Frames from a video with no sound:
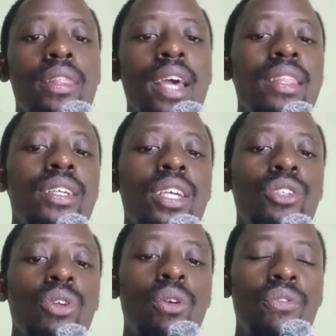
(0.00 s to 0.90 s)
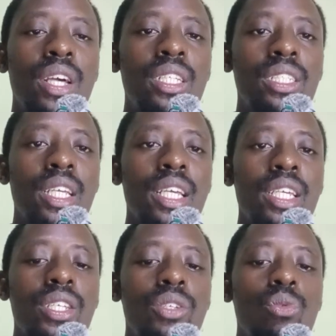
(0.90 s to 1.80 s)
The other sexual offense
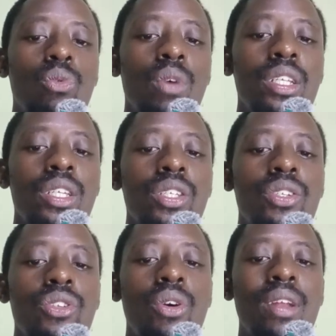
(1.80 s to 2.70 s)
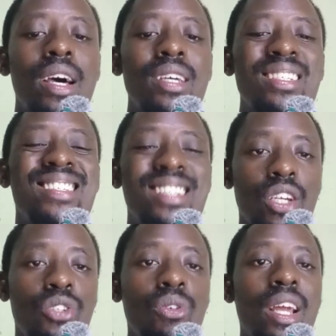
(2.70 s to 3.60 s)
is what is known as
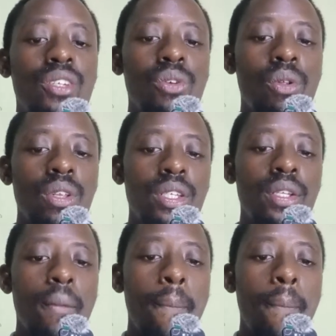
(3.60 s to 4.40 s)
sexual assault.